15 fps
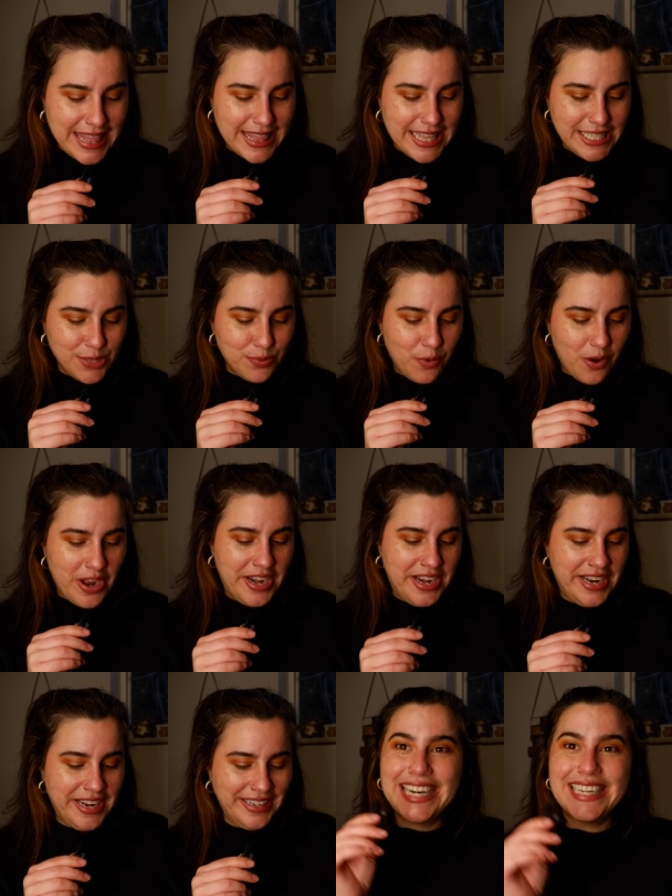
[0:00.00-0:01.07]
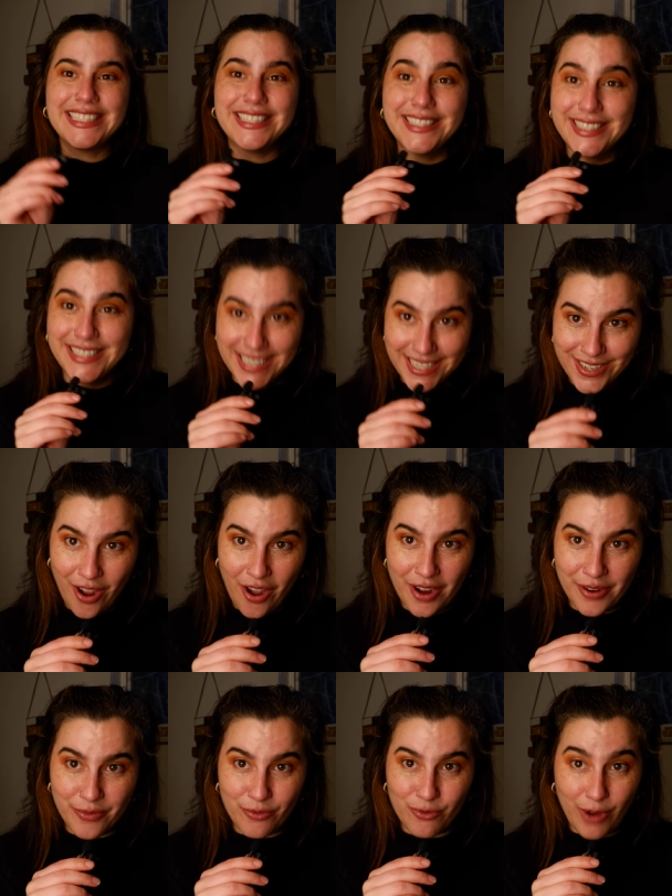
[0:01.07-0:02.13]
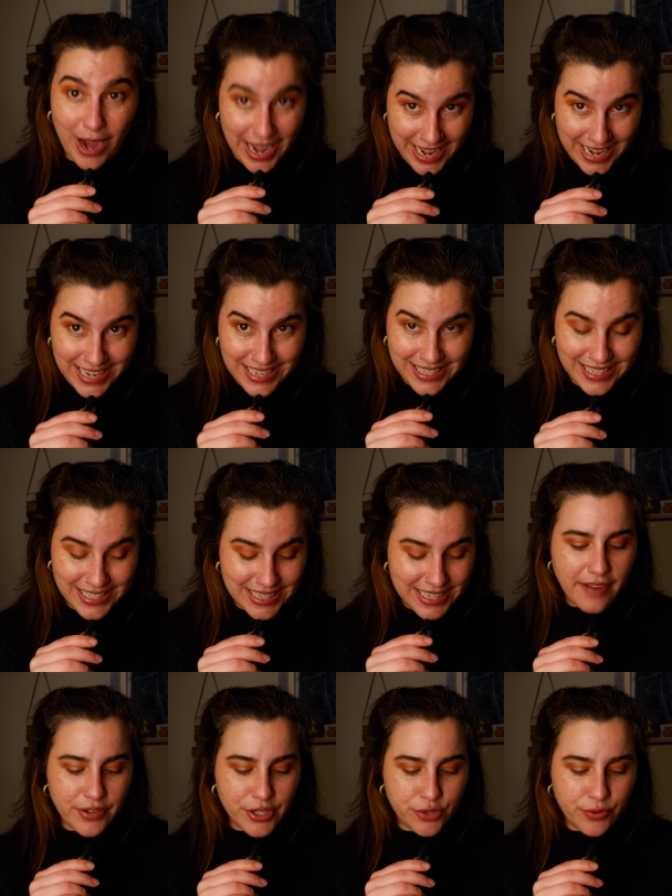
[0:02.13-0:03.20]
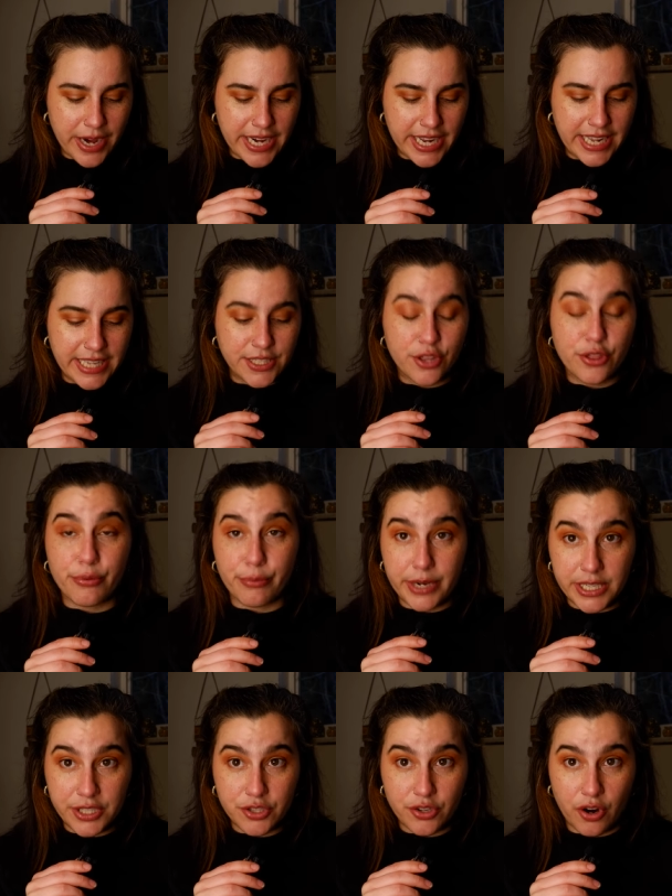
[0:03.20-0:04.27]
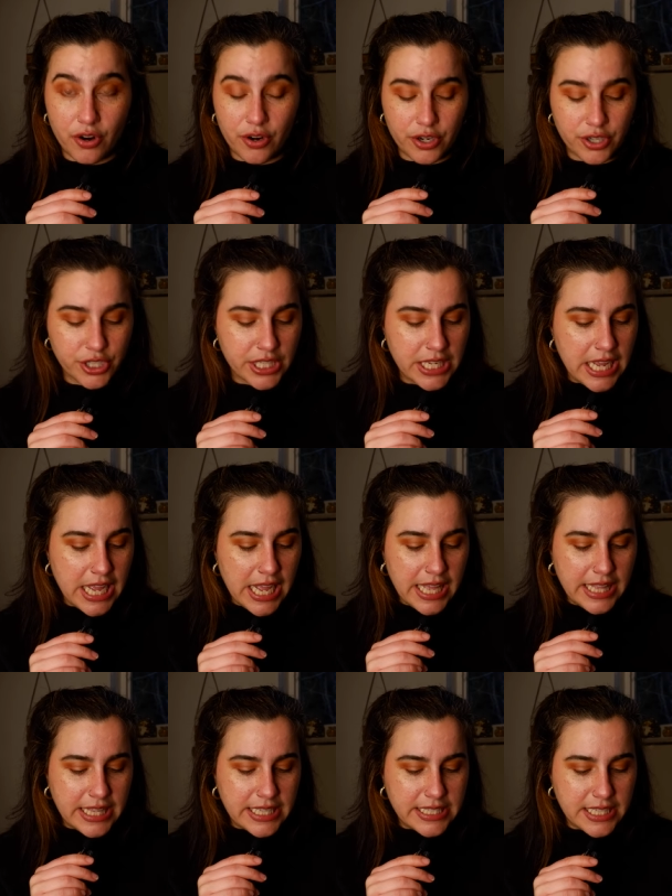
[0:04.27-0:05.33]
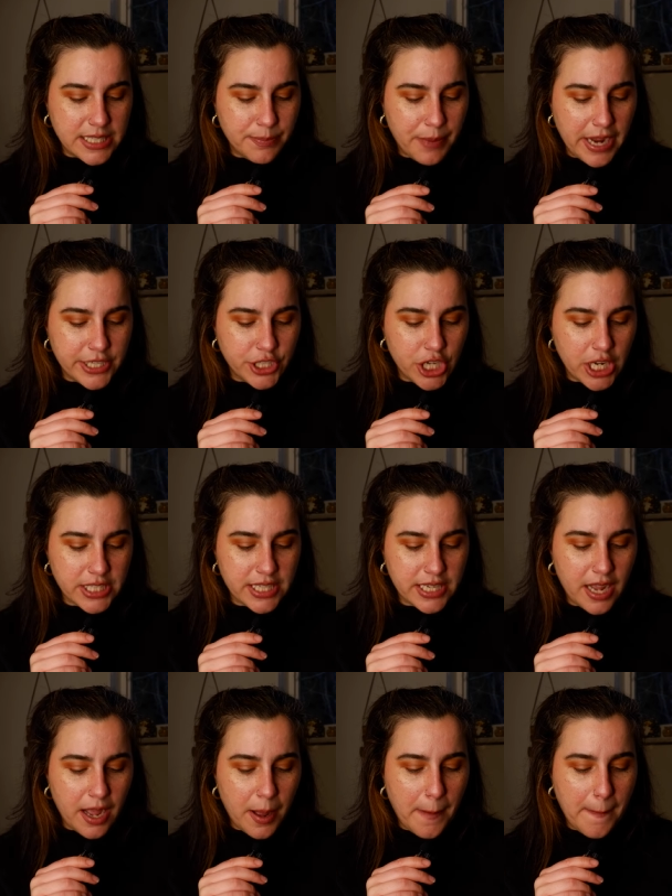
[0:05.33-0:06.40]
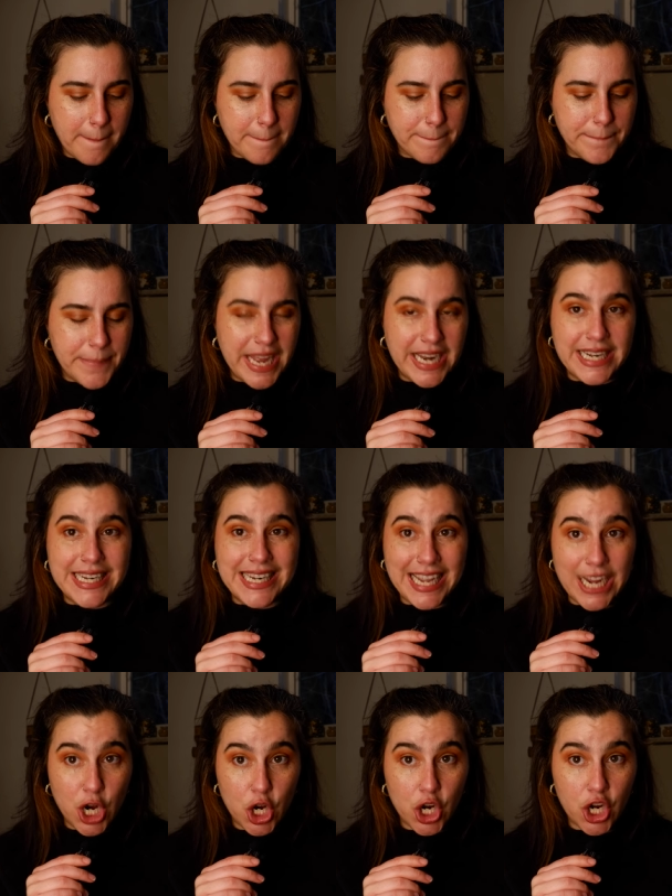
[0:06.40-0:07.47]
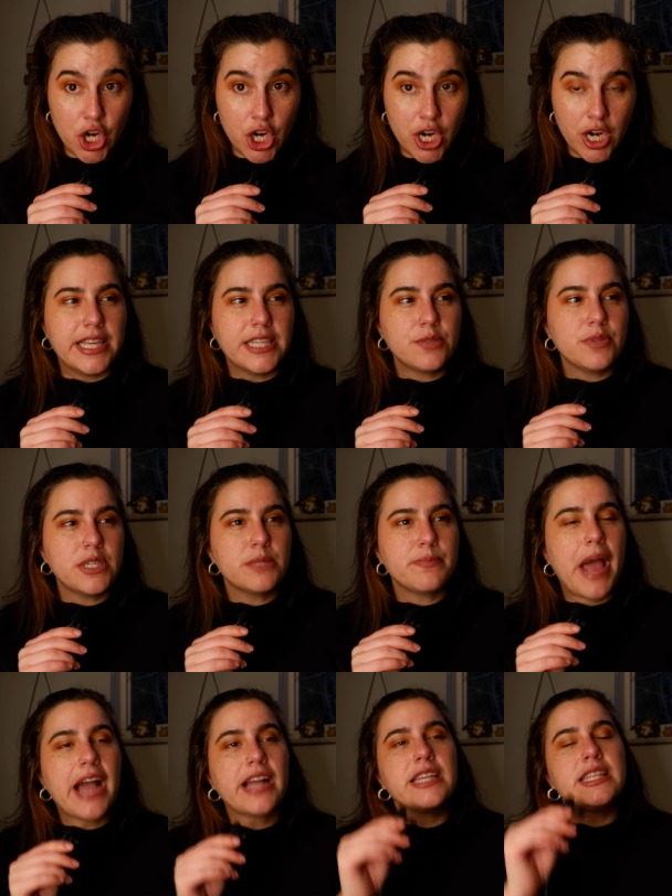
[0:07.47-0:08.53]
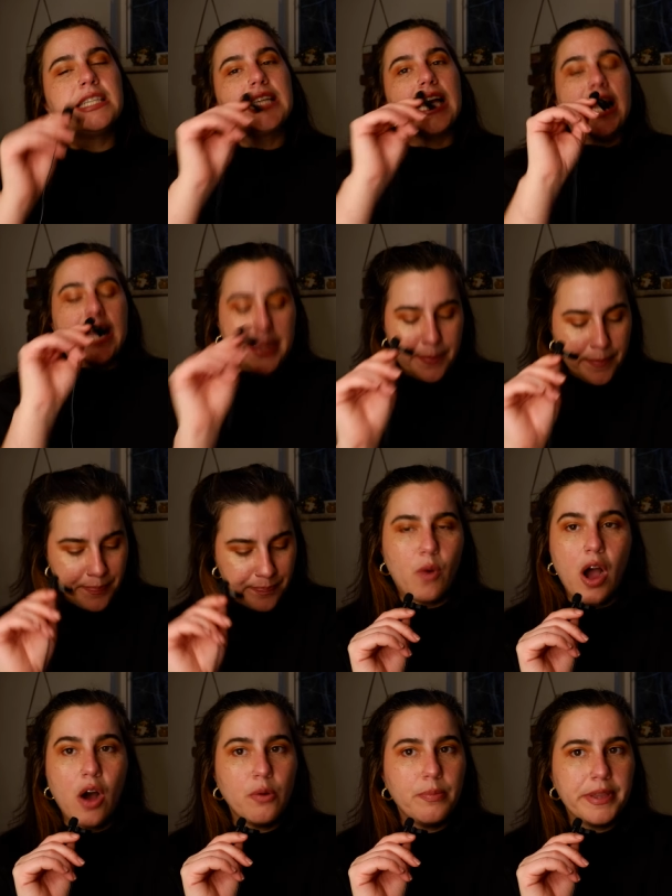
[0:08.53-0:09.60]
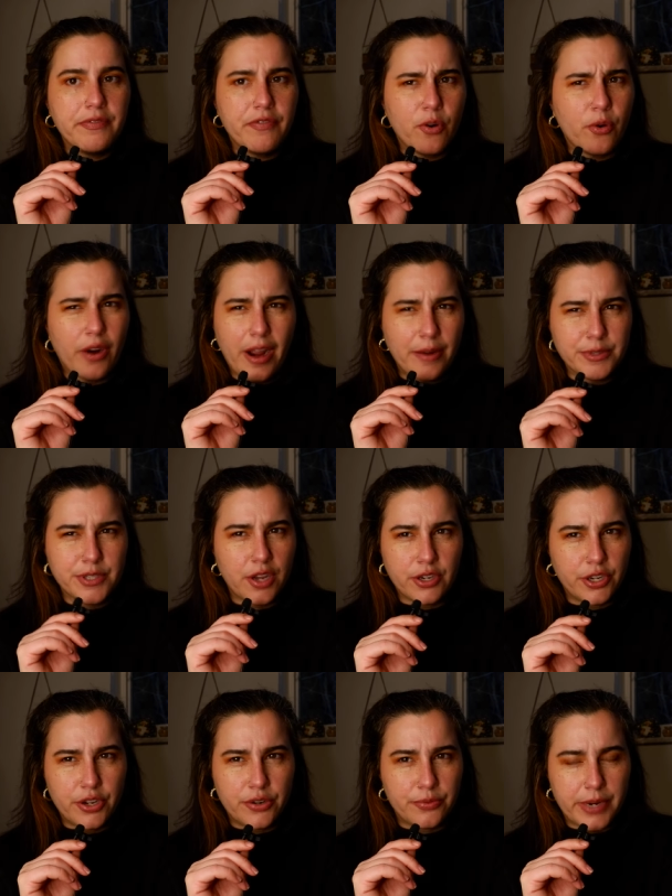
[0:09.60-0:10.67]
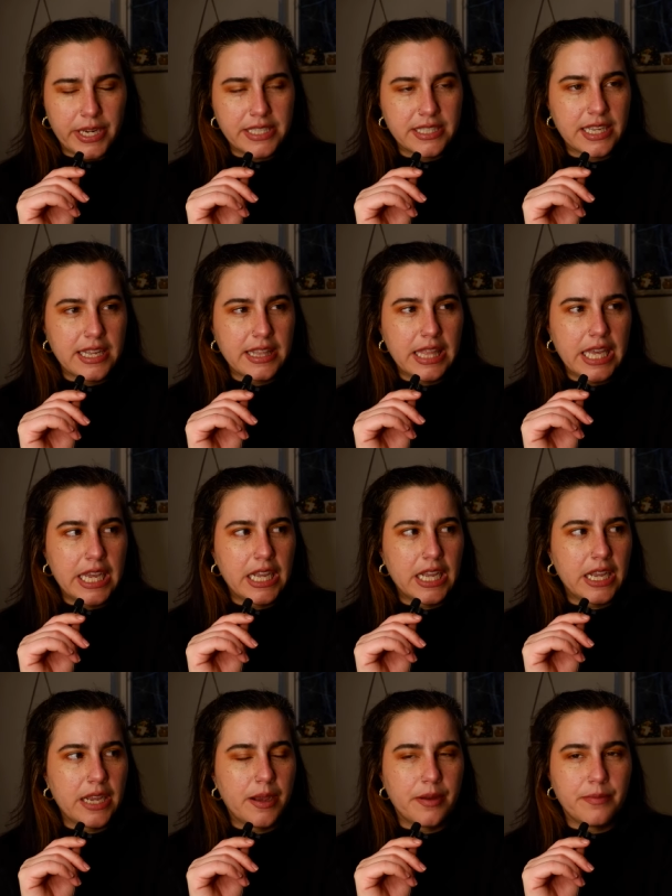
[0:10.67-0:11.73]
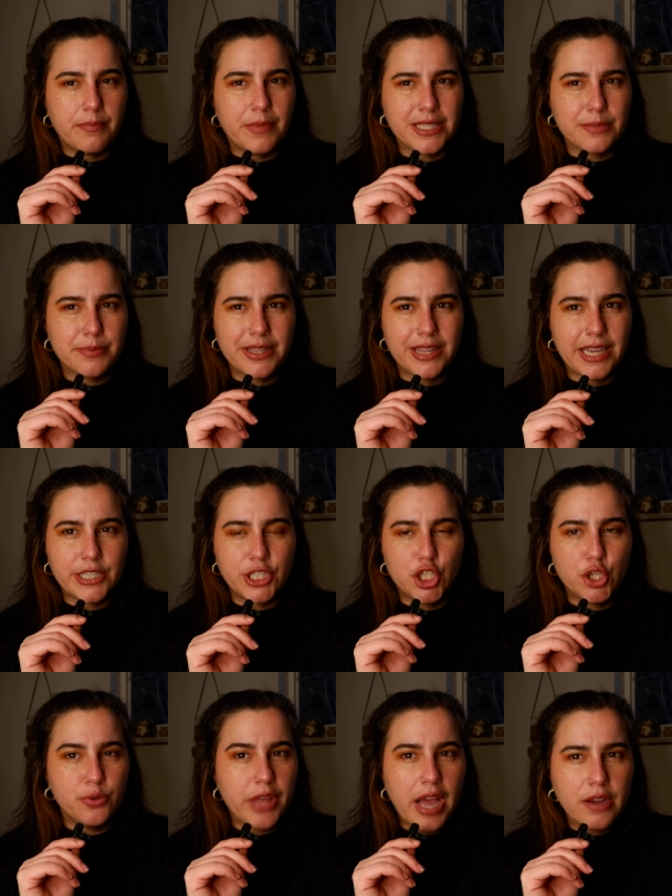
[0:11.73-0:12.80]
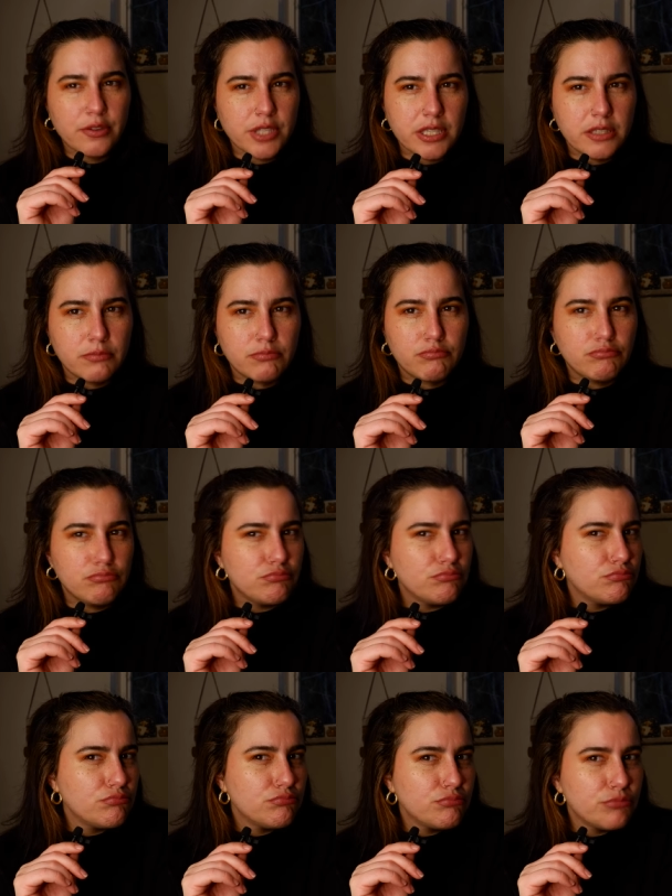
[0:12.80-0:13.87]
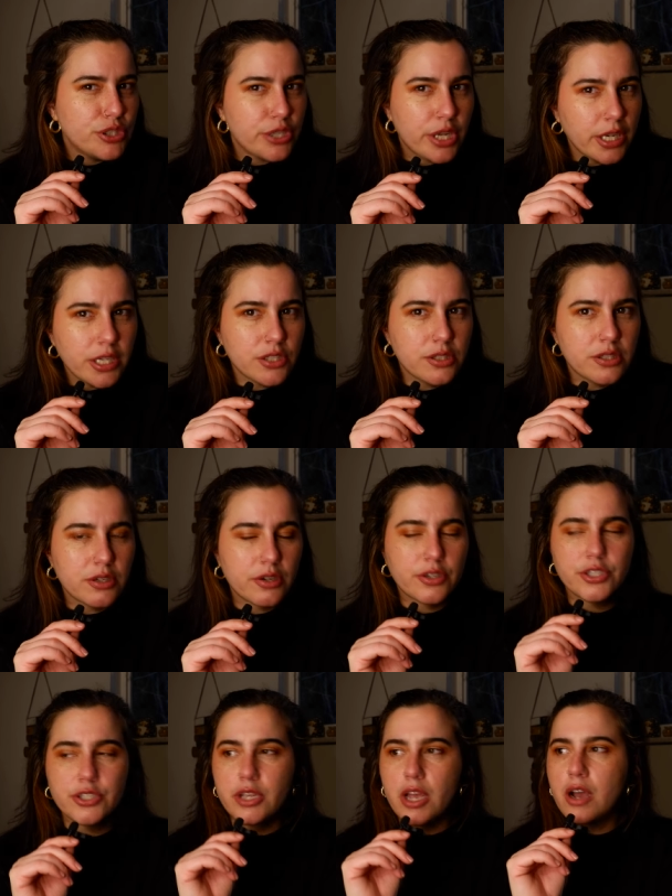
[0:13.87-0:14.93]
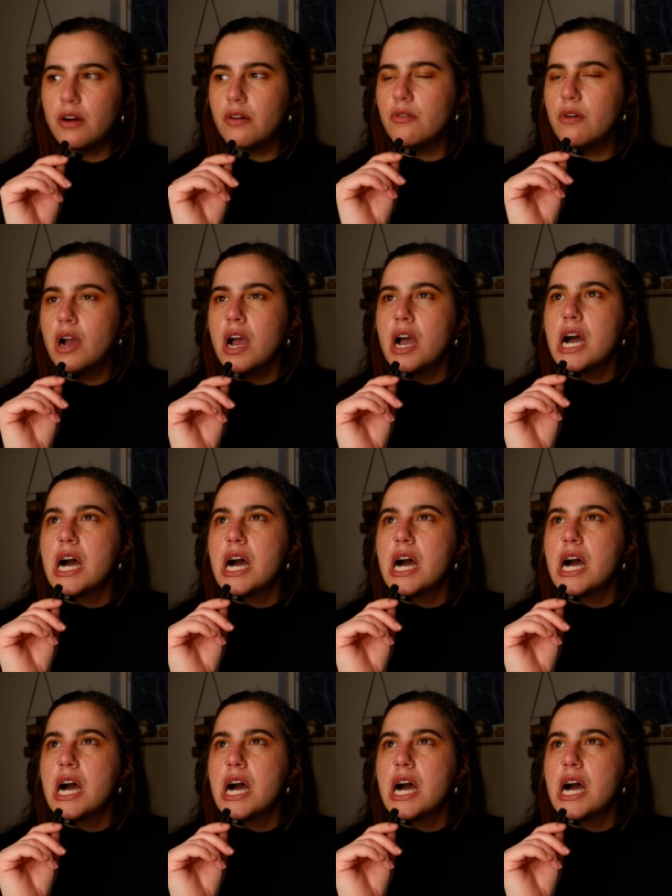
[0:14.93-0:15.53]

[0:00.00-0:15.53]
This one I did not rate. Average rating is 3 stars. This is by Jessica Bendinger. This was back in the day, well before I was on Goodreads, I think. It must have been like 2006 or so.